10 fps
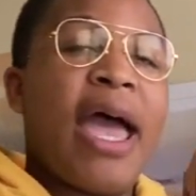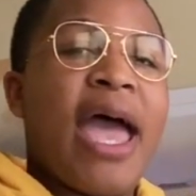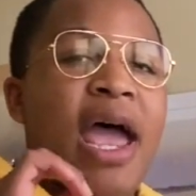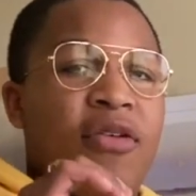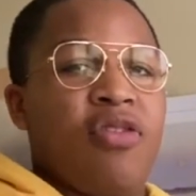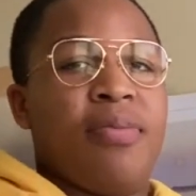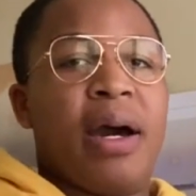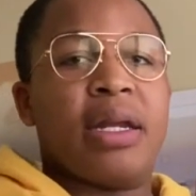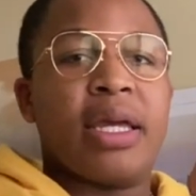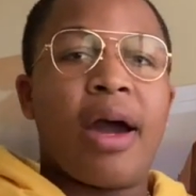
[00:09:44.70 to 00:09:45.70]

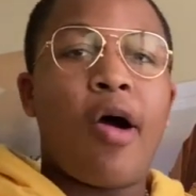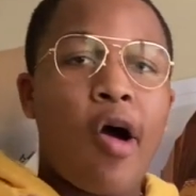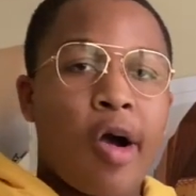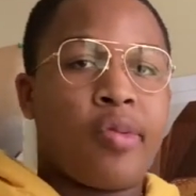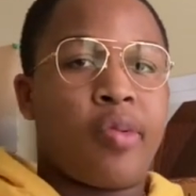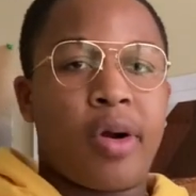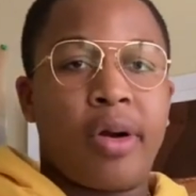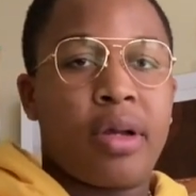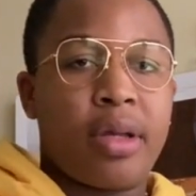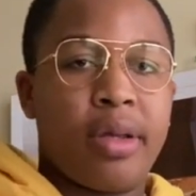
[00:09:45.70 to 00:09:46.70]
Everybody. Hard
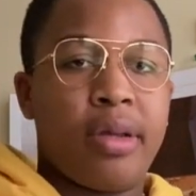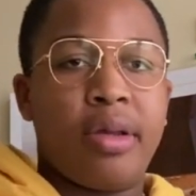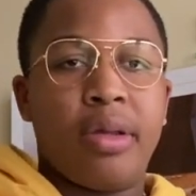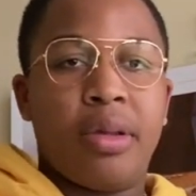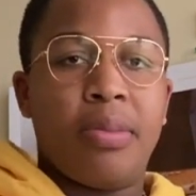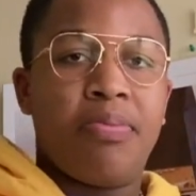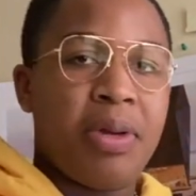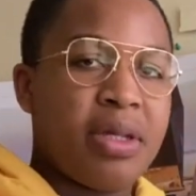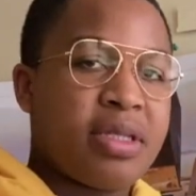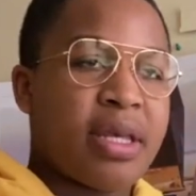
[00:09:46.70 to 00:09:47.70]
work
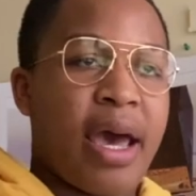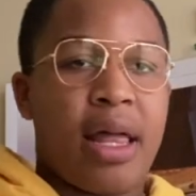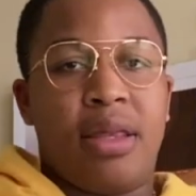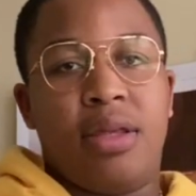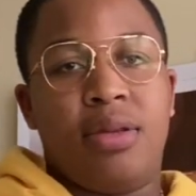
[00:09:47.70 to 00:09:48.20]
beats talent.